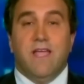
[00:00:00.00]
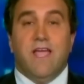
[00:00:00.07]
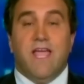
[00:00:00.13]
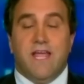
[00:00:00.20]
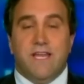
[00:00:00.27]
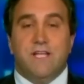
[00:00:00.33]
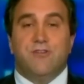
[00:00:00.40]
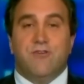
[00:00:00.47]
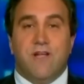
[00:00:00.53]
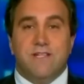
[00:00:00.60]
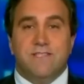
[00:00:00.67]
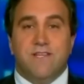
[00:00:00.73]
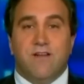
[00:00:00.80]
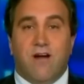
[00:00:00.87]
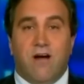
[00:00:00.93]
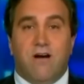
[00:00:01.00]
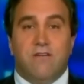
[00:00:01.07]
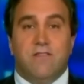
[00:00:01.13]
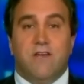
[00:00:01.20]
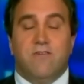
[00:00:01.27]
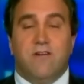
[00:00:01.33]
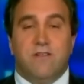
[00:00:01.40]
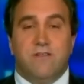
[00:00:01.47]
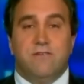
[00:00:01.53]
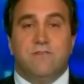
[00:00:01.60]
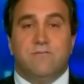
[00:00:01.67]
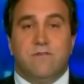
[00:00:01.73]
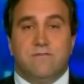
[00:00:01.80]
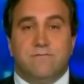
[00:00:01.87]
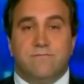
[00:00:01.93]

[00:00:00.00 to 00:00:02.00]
any trends at all that are unusual.